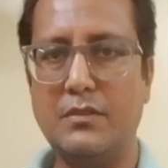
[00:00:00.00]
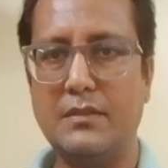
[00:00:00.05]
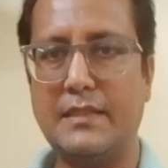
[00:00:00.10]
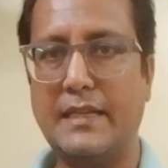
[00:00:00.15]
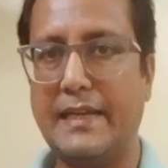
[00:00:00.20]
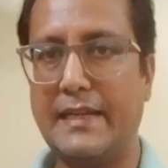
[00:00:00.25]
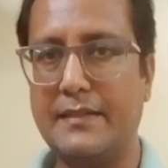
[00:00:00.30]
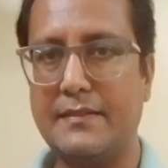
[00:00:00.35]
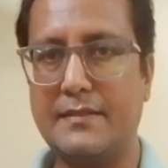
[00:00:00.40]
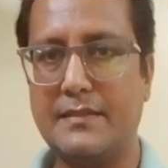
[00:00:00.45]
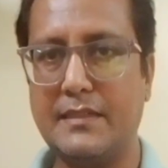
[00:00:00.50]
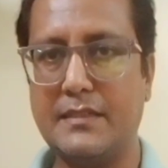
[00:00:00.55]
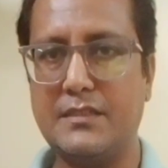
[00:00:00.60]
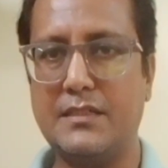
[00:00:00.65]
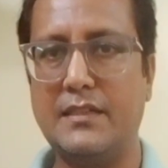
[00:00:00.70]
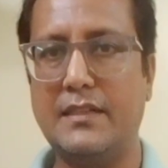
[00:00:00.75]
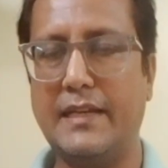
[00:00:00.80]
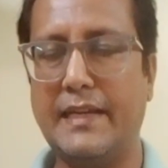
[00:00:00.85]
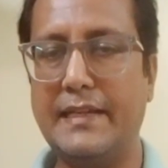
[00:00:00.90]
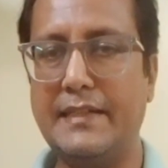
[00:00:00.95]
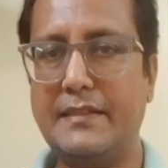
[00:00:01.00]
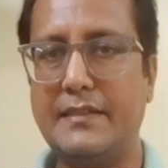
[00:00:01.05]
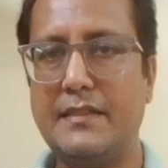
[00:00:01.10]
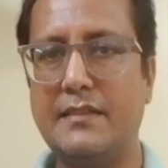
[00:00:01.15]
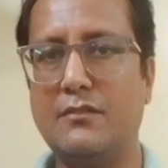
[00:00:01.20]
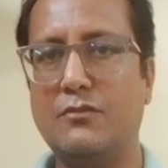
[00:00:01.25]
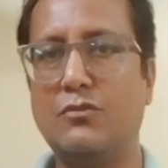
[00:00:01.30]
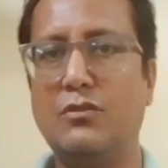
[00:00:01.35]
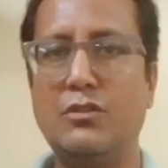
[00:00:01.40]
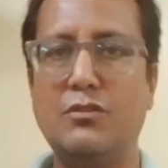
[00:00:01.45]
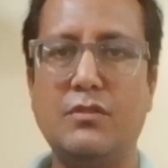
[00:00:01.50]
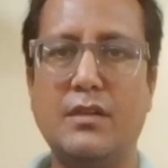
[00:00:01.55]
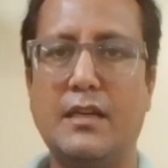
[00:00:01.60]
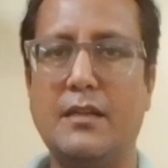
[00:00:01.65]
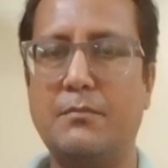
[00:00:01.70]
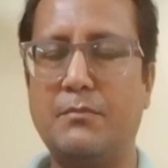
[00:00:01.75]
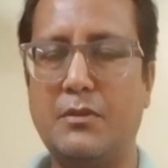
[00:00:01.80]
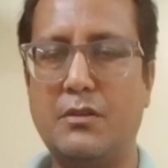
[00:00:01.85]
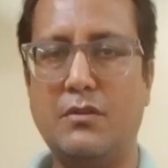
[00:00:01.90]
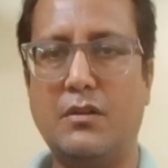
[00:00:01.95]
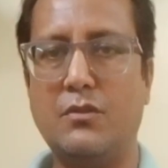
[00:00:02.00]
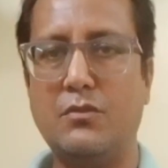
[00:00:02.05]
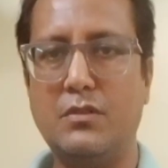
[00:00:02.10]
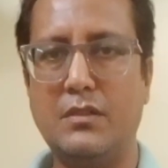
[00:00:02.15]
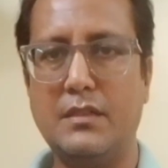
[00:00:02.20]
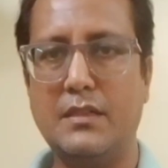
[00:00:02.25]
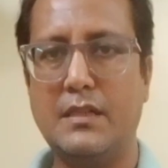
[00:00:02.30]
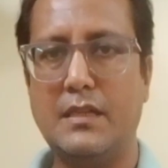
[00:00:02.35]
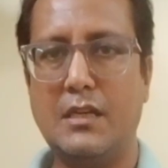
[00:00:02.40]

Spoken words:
The section 80 is going to help you out.